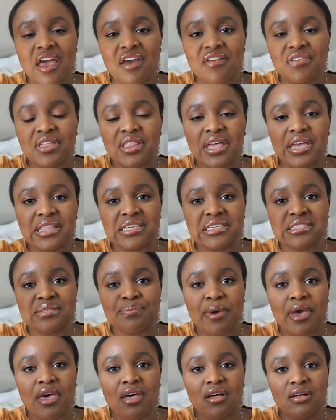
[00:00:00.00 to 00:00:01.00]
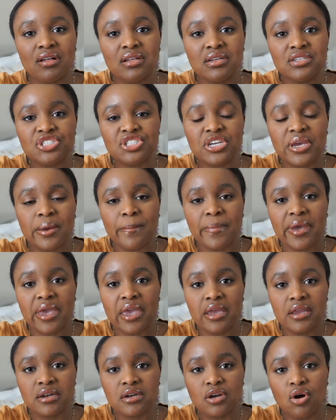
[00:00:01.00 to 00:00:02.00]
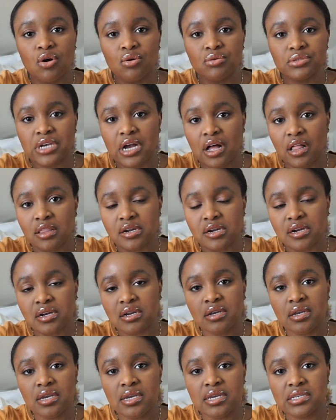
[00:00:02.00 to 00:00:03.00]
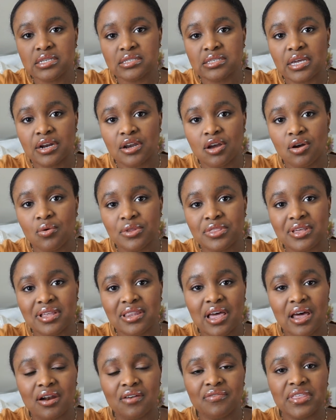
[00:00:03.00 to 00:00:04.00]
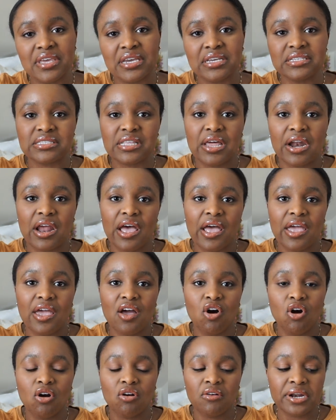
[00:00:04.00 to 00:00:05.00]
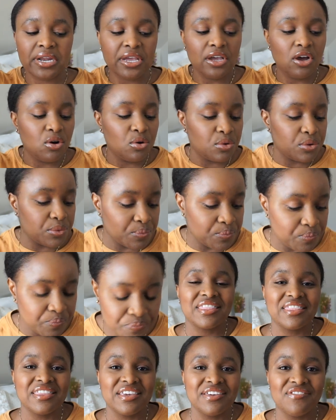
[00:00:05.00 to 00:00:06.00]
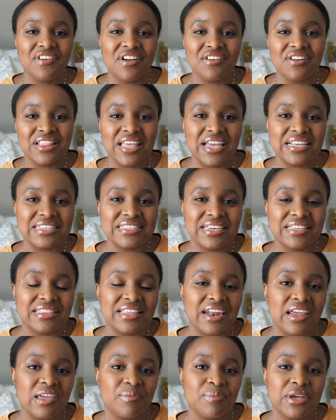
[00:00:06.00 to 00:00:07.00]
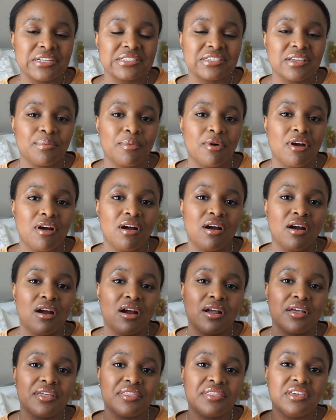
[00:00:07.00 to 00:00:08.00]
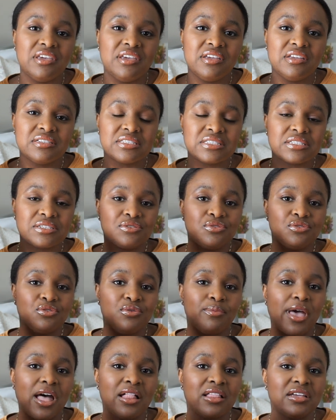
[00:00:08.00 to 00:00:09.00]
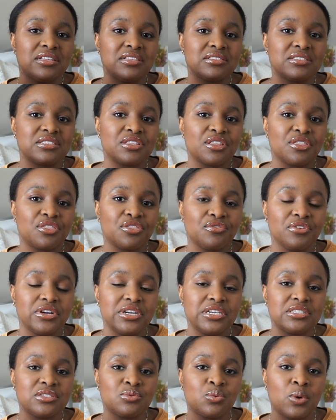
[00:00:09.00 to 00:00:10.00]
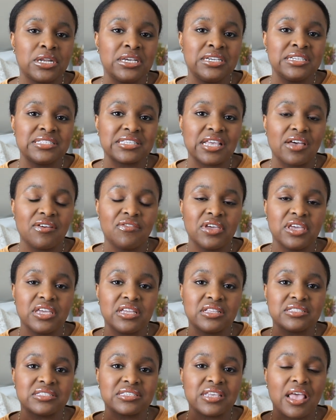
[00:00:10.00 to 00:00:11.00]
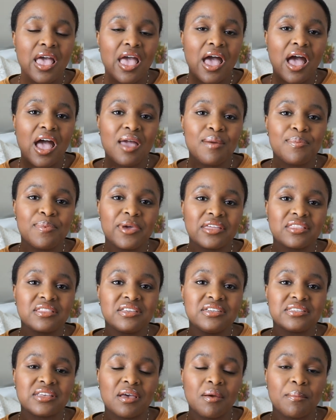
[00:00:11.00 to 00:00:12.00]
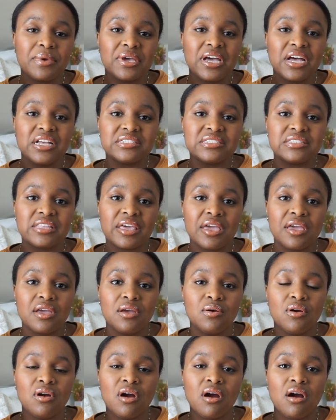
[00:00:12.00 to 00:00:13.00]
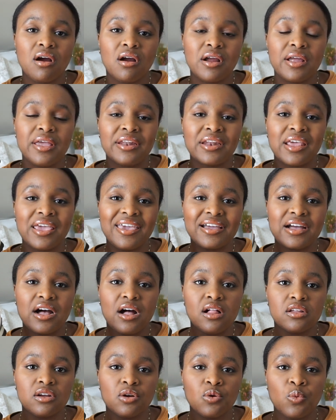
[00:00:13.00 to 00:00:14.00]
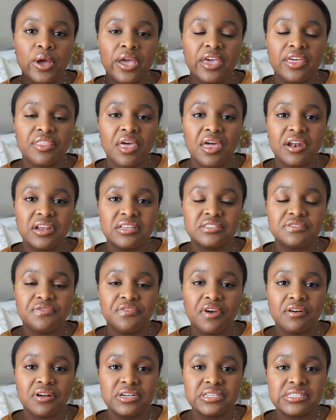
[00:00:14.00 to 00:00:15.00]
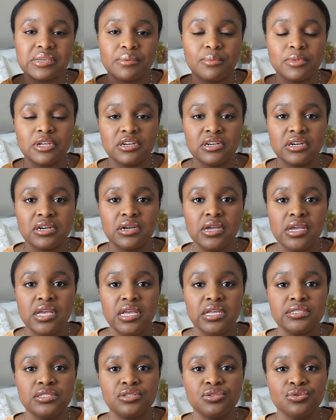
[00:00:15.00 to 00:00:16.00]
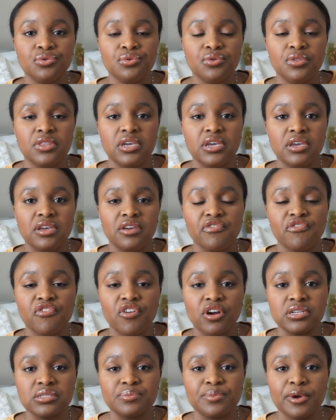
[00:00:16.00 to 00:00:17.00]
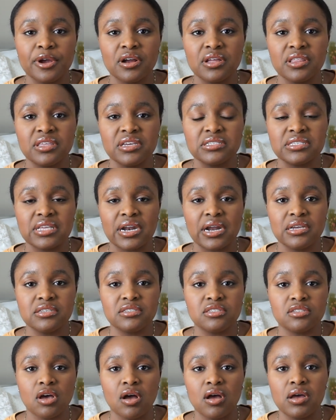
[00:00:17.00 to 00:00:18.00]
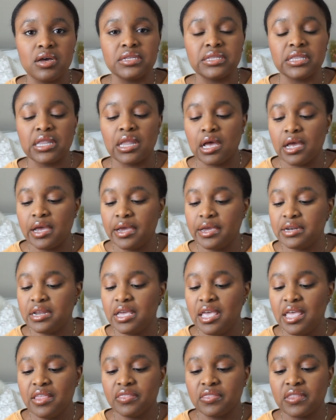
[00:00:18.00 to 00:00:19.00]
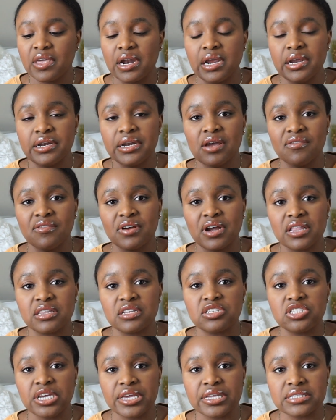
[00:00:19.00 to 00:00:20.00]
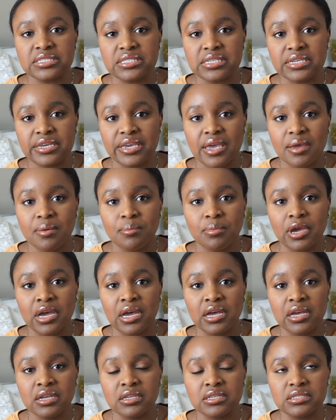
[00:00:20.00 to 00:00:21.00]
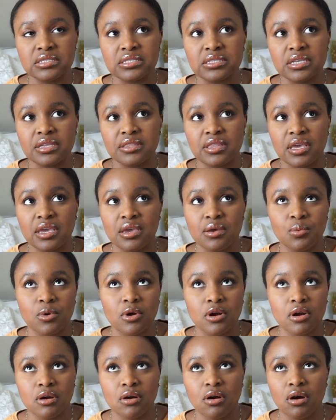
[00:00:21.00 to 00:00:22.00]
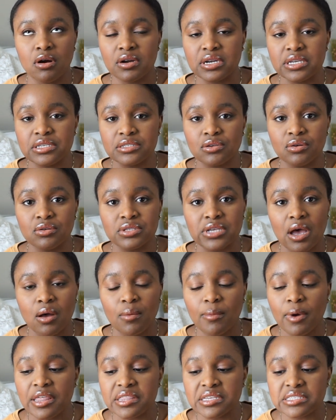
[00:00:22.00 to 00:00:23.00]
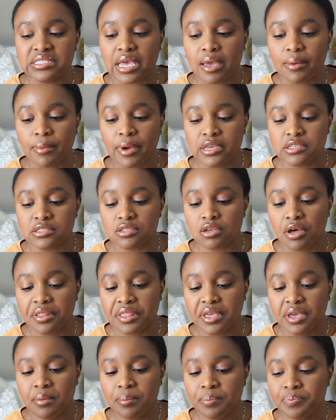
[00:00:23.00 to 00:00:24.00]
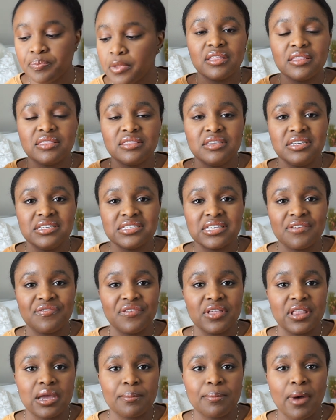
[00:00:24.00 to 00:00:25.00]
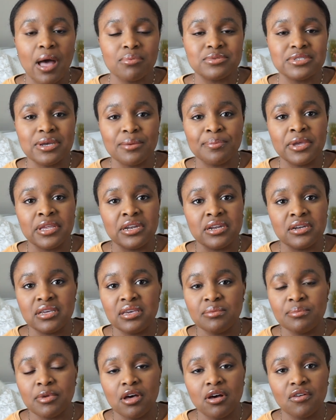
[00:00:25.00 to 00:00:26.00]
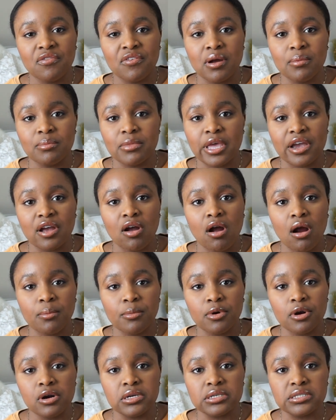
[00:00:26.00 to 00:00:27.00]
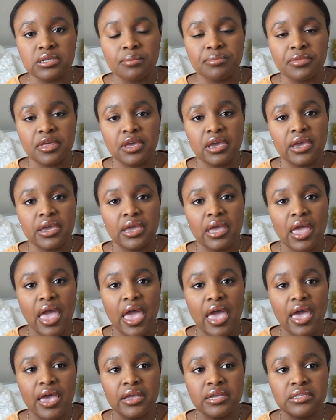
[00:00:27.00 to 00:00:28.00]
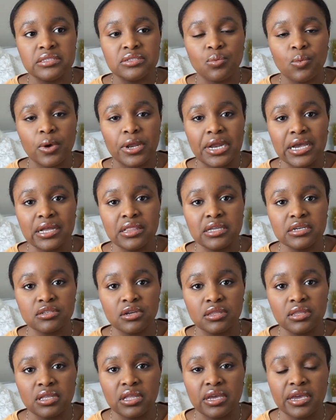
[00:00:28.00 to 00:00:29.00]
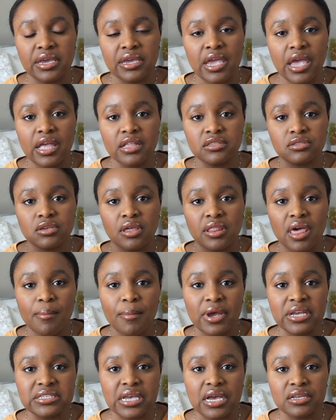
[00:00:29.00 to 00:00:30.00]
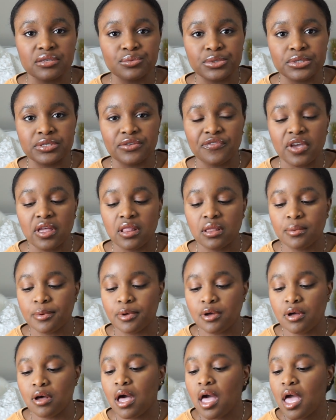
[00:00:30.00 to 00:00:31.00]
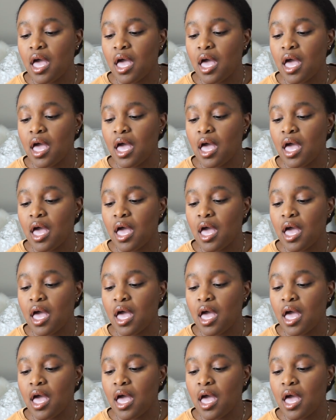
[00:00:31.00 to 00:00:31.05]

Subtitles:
I feel like this pale champagne gold color is going to go with a lot of things that I already own. The very last thing that I picked up are these New Balance 327s. I picked these up because they are in a colorway that is very similar to the first pair of these that I saw online that I never got the chance to get because they were already sold out by the time I saw them. These I feel like popped up in an email from like Karma or something, and when I clicked on the link and saw that my size was available,